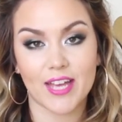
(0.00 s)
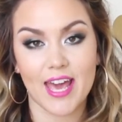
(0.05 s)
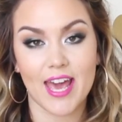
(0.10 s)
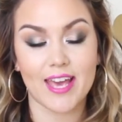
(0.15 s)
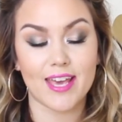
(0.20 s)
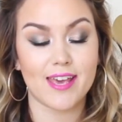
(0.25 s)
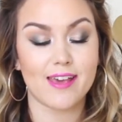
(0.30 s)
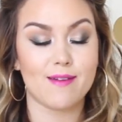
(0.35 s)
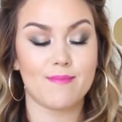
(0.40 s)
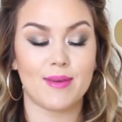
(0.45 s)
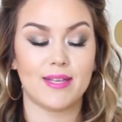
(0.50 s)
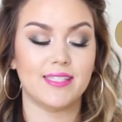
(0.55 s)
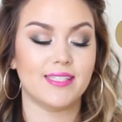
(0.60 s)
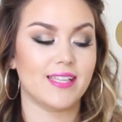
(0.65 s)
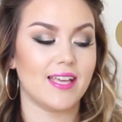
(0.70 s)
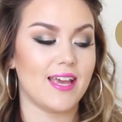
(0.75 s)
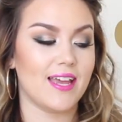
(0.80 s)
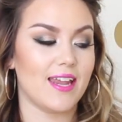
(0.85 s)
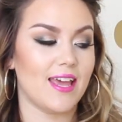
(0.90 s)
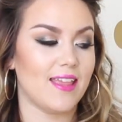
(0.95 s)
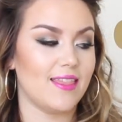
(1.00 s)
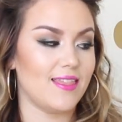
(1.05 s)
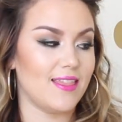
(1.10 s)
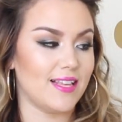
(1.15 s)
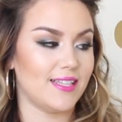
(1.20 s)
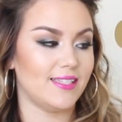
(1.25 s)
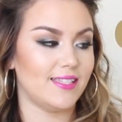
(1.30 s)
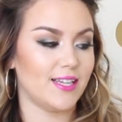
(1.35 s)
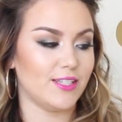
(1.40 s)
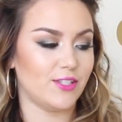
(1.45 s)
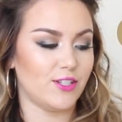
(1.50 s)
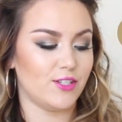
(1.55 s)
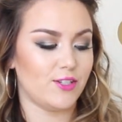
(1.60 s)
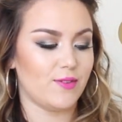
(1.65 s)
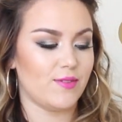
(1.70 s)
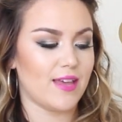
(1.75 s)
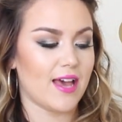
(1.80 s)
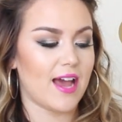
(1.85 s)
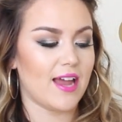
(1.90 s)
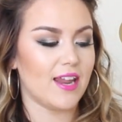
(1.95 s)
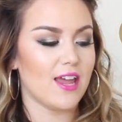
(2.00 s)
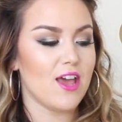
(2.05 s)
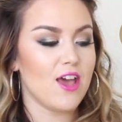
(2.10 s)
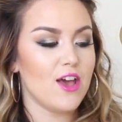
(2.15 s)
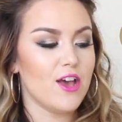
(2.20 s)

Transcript: cakey on my skin, and this doesn't do that.